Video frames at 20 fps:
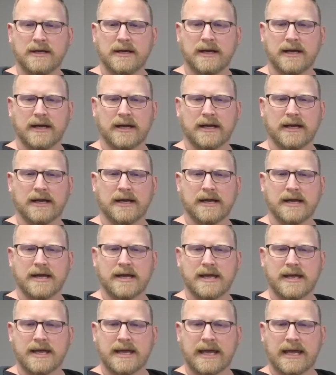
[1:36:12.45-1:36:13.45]

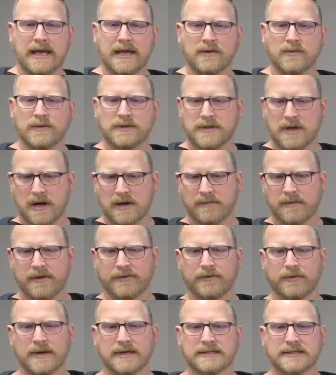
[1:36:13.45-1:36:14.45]
and we talked about
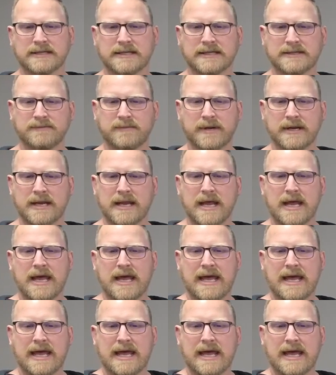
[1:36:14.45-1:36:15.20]
the rest of this, but